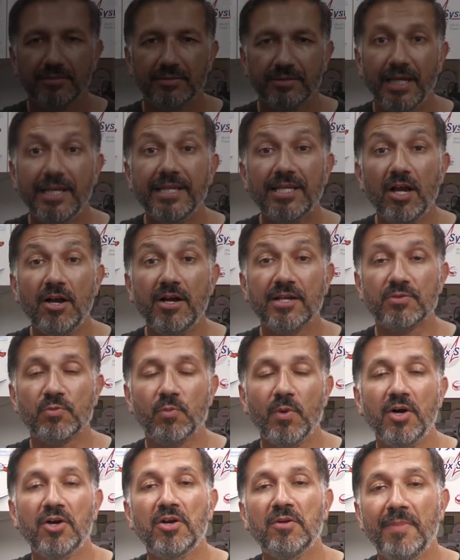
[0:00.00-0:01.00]
Hey guys,
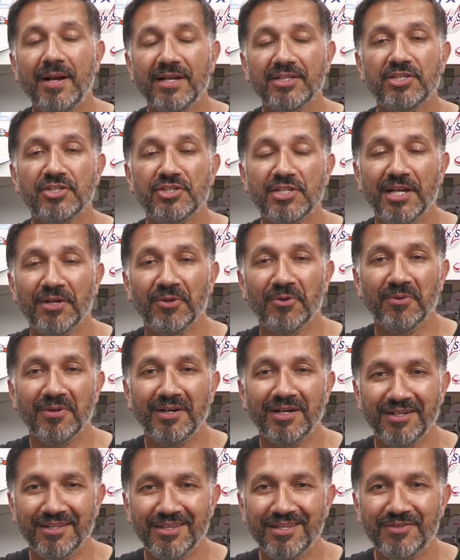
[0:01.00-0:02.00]
welcome back to the channel,
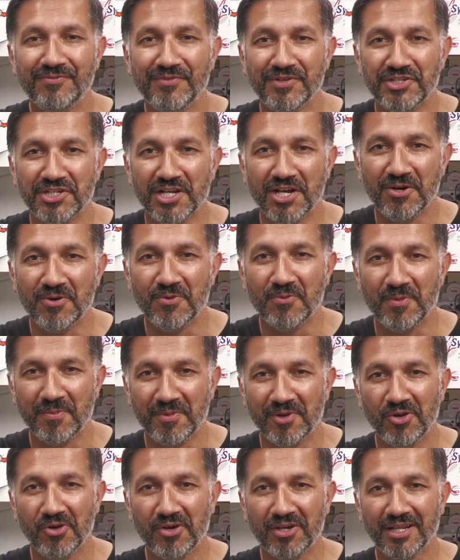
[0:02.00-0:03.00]
and in this video we'll
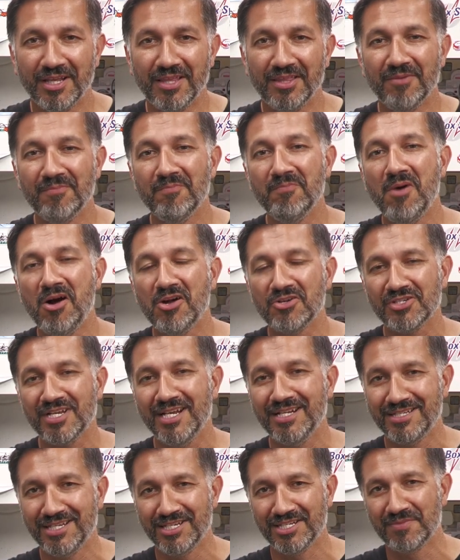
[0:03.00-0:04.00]
be looking at the much
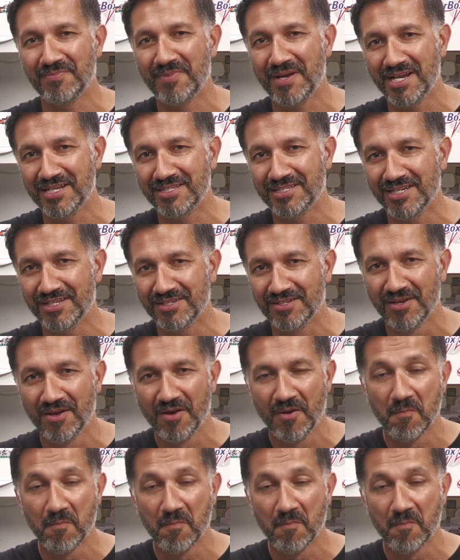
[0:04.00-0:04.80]
anticipated,